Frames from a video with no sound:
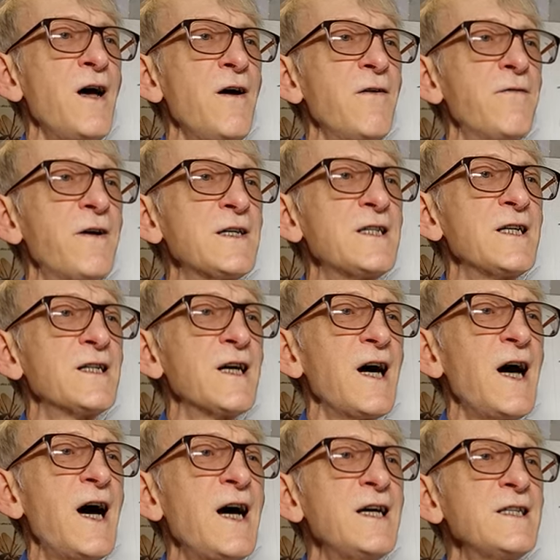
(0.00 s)
facet
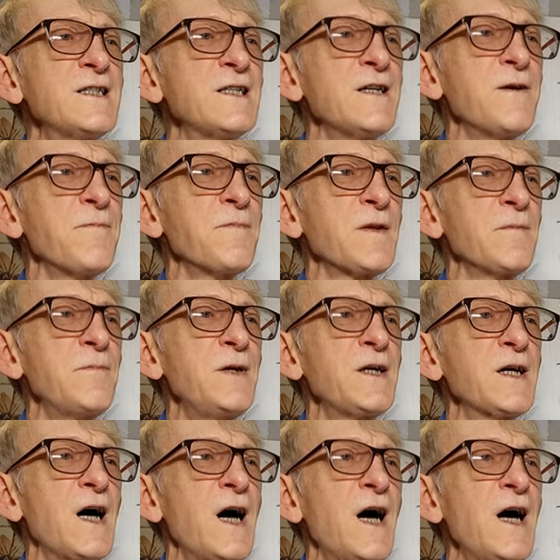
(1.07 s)
eyes,
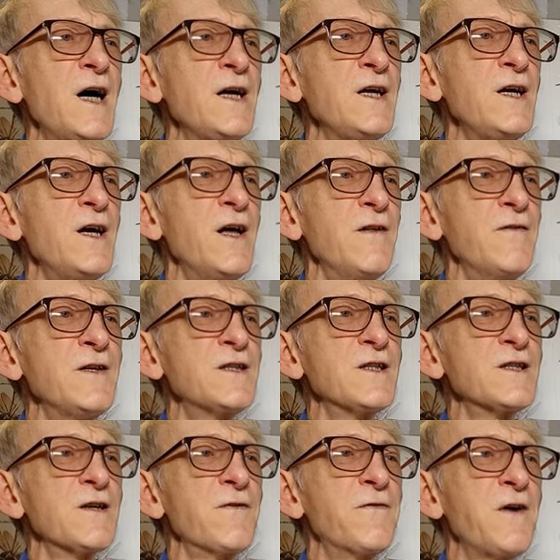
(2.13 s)
big eye, and this
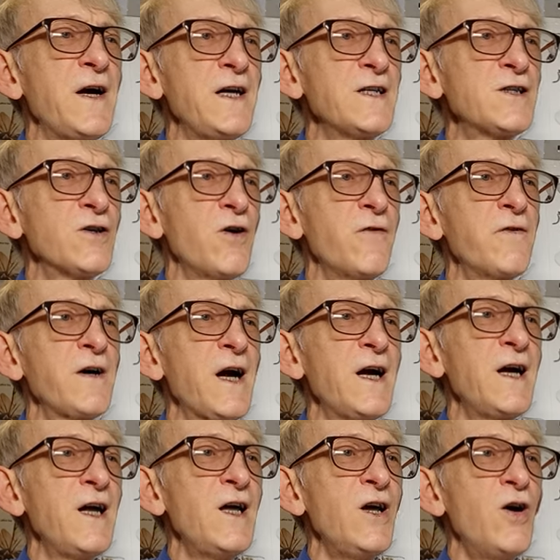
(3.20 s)
is a face of
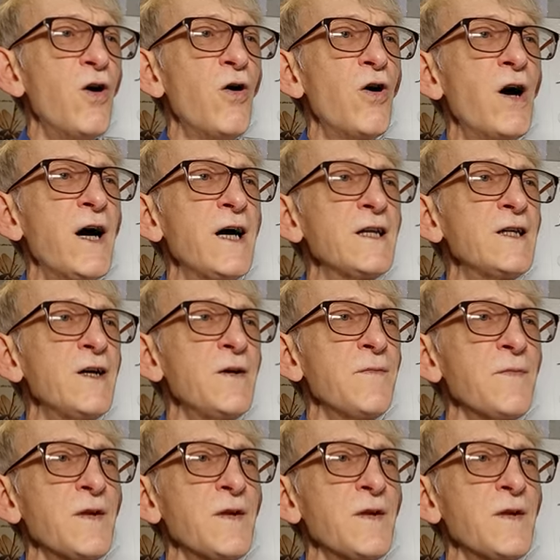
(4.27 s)
head,